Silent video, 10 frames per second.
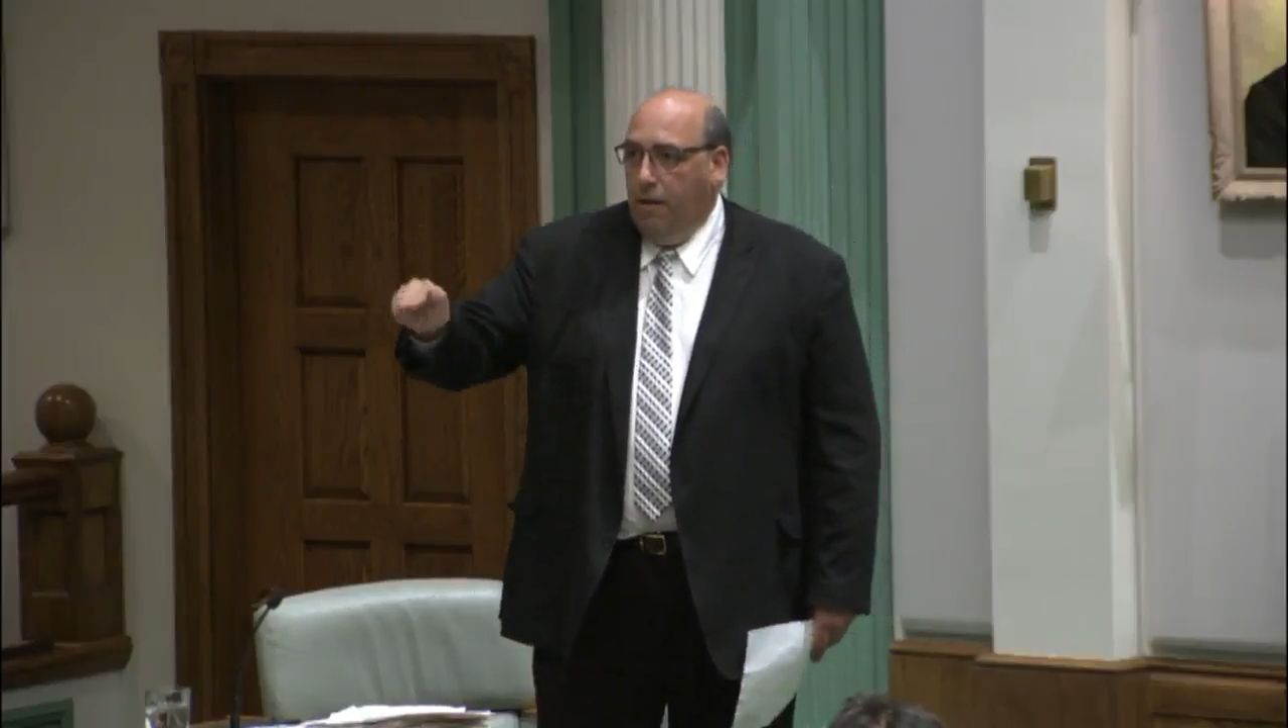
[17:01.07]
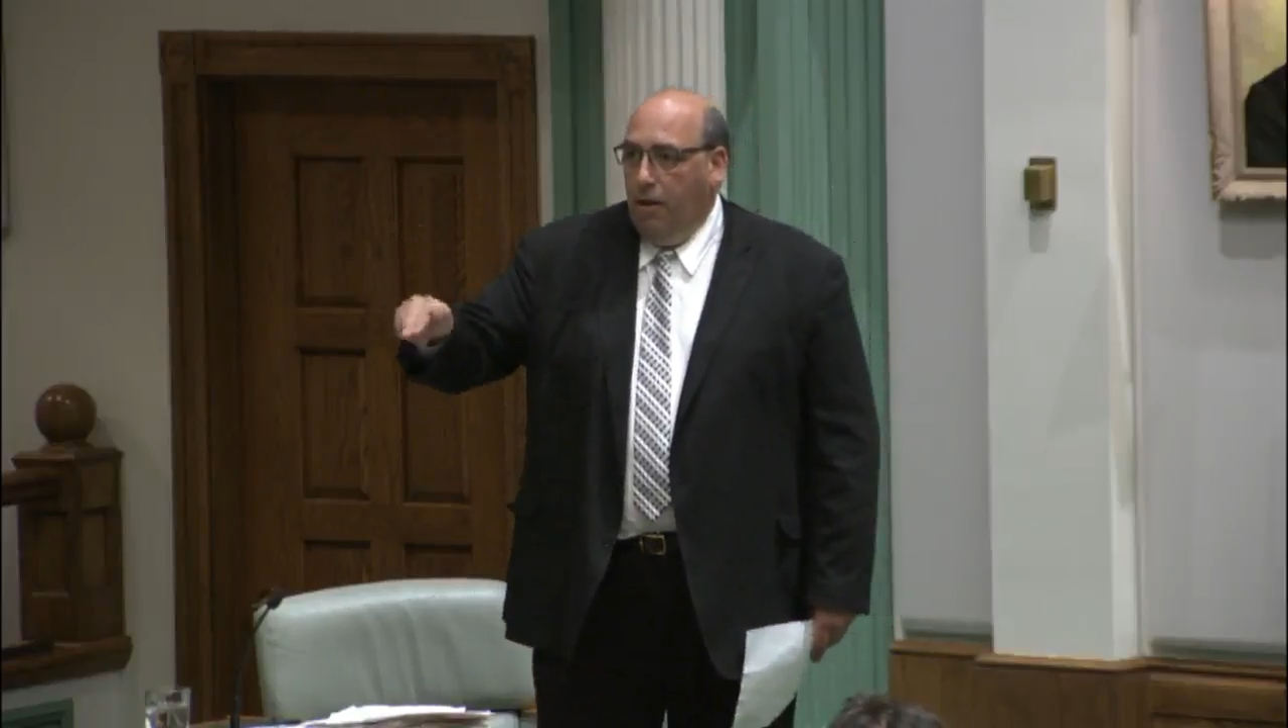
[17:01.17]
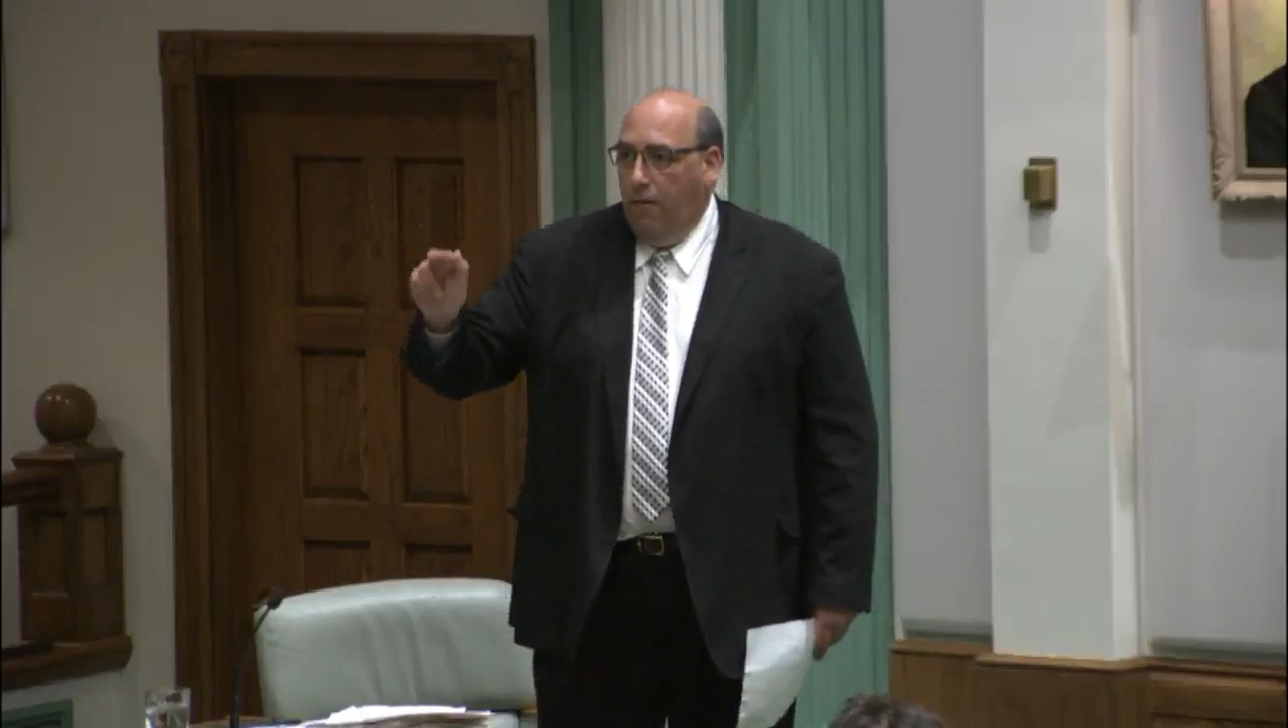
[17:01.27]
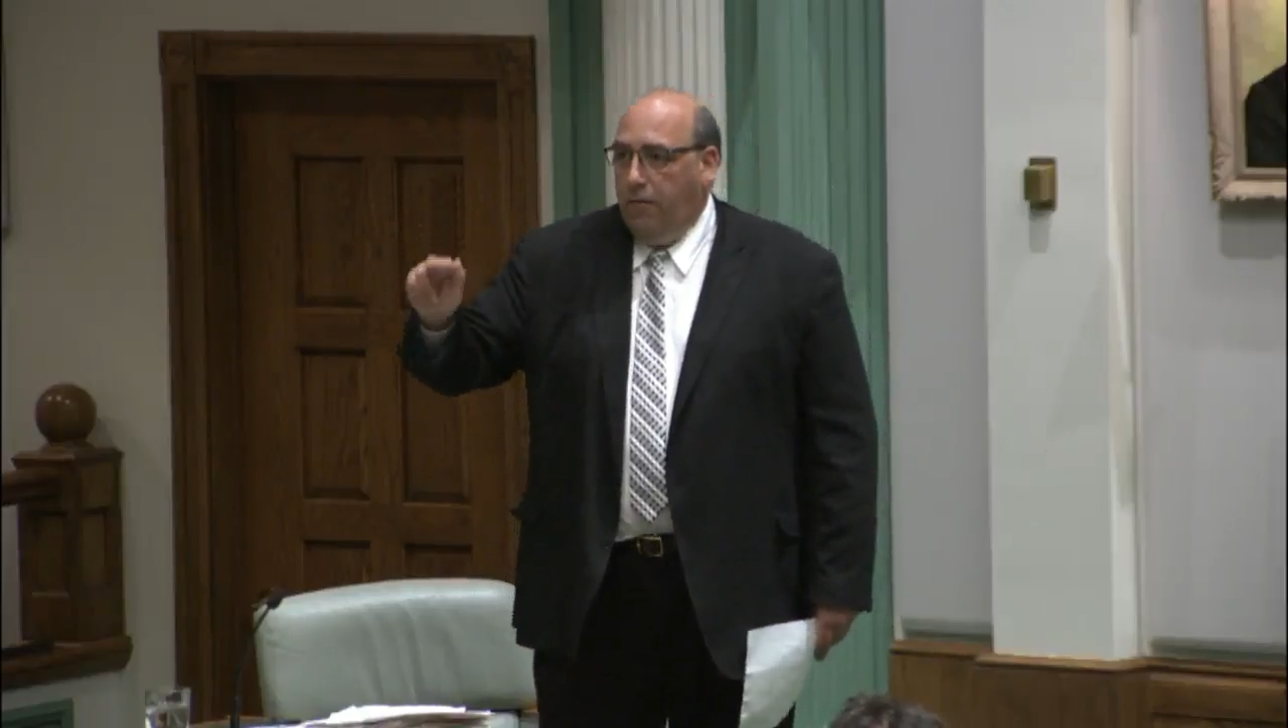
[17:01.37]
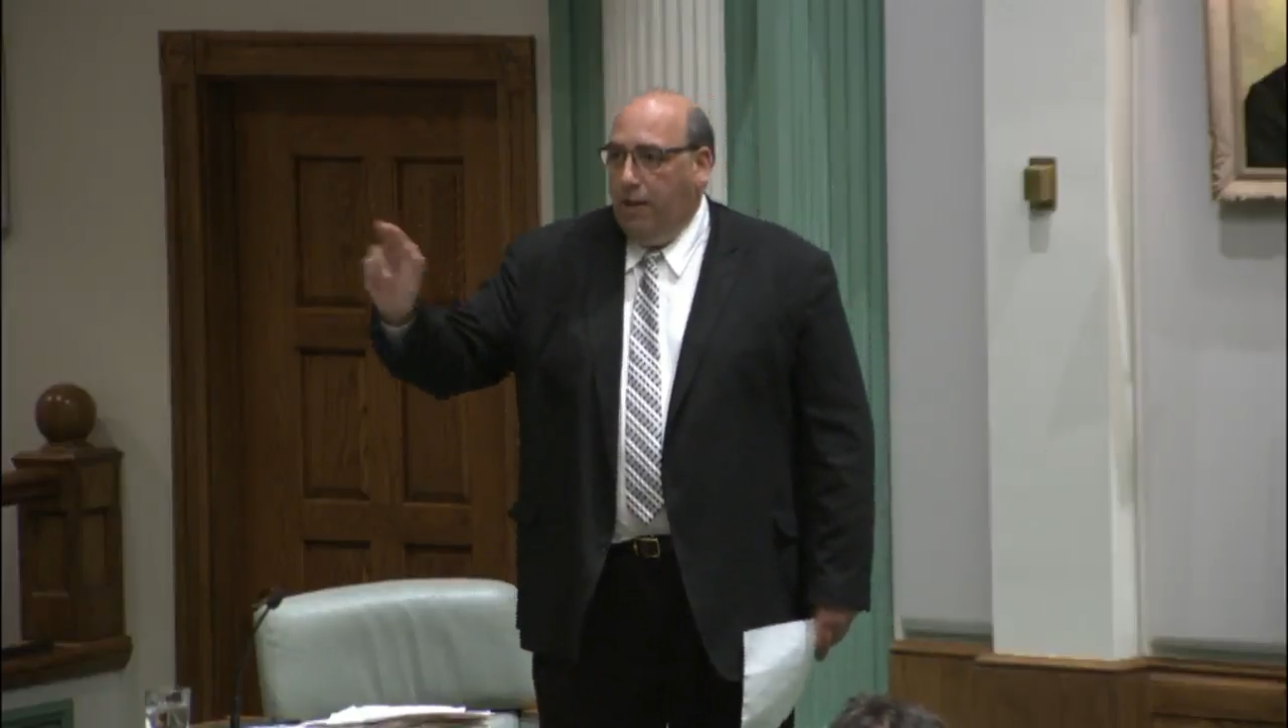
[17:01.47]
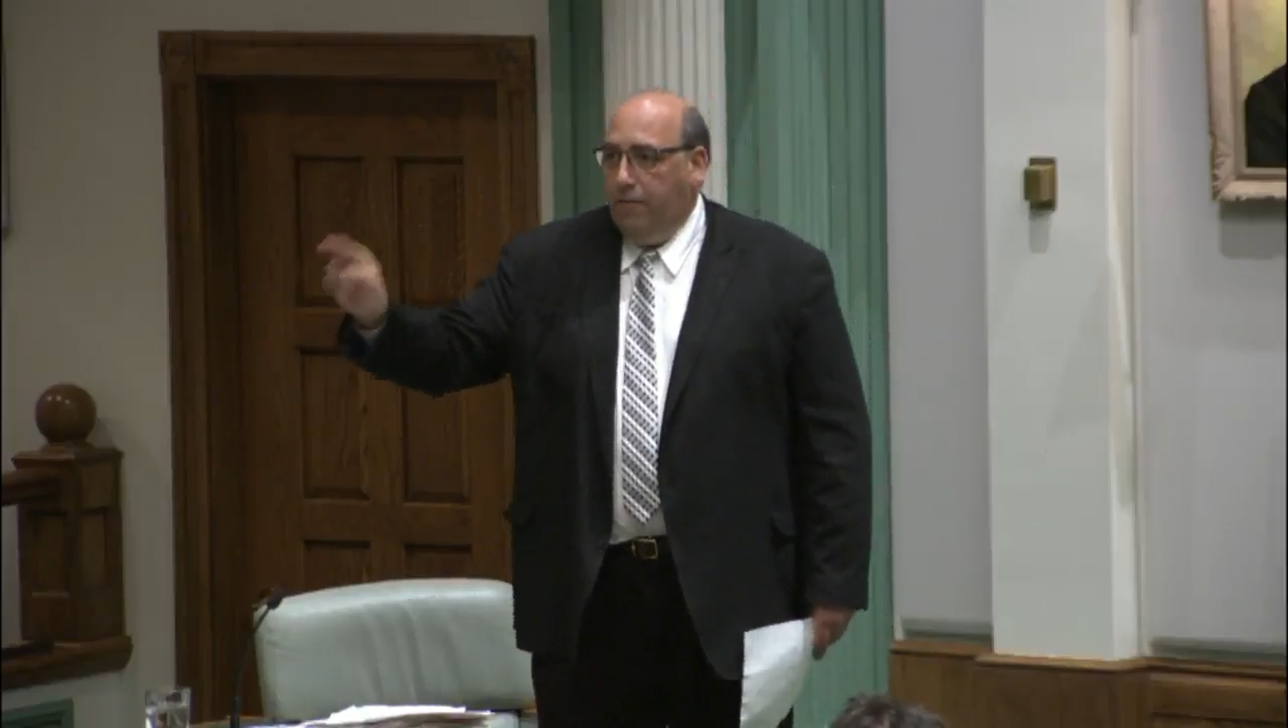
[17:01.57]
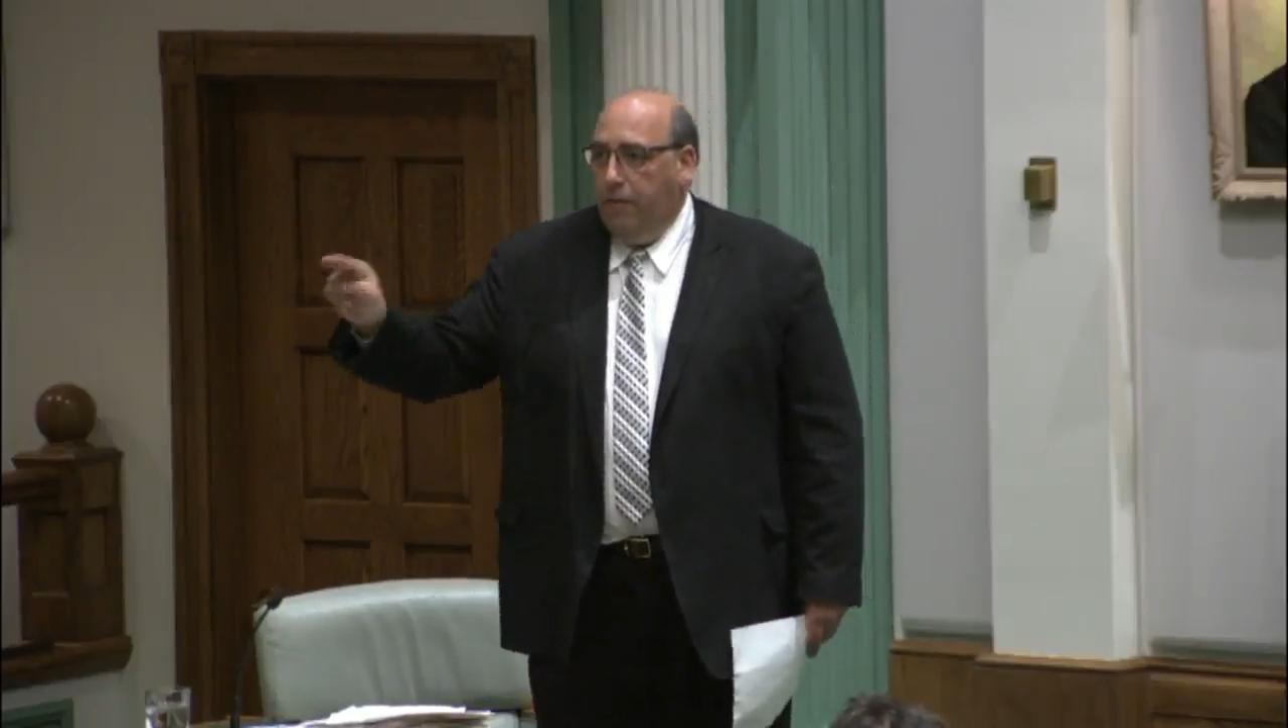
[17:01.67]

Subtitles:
of that